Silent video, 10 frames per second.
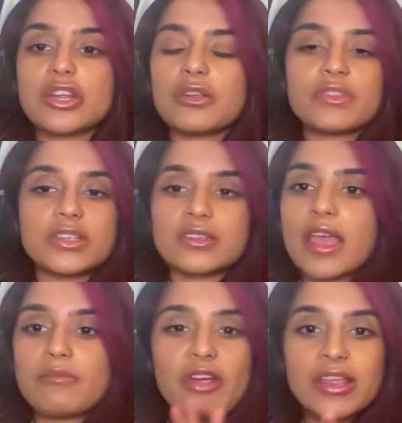I don't know if there's
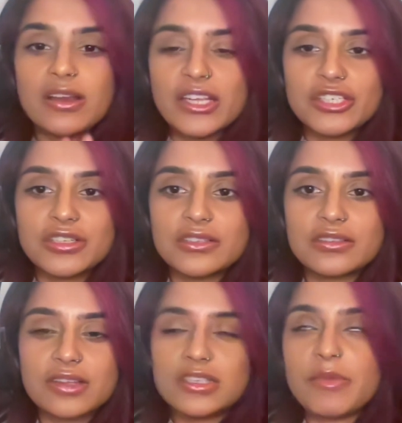the same
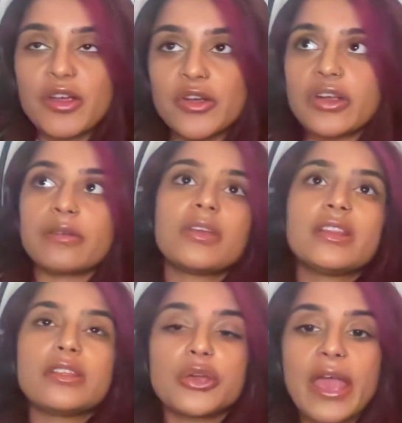regulations as America
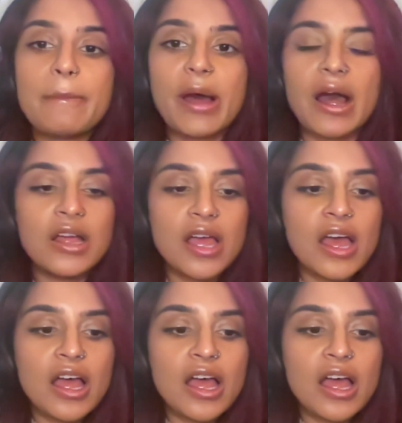in the UK, but